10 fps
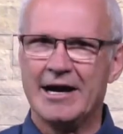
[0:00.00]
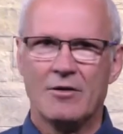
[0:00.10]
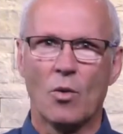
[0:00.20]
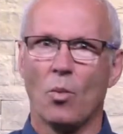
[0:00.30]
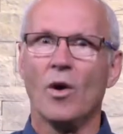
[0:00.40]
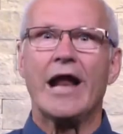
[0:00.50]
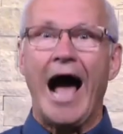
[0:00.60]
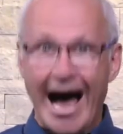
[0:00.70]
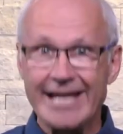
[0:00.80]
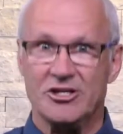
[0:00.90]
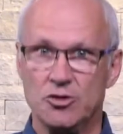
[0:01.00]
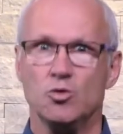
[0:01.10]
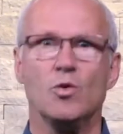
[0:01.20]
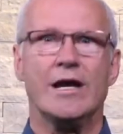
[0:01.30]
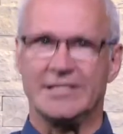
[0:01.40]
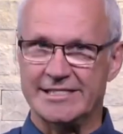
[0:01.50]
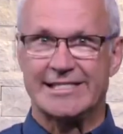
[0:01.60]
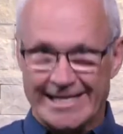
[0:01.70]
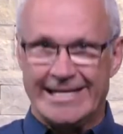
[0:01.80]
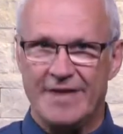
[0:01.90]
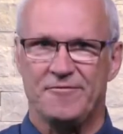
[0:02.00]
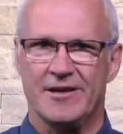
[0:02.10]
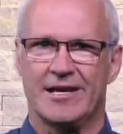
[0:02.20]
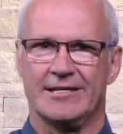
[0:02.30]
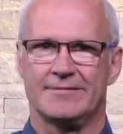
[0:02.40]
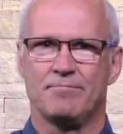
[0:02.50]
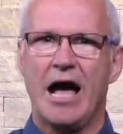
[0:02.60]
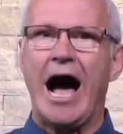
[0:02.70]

what I do is significant.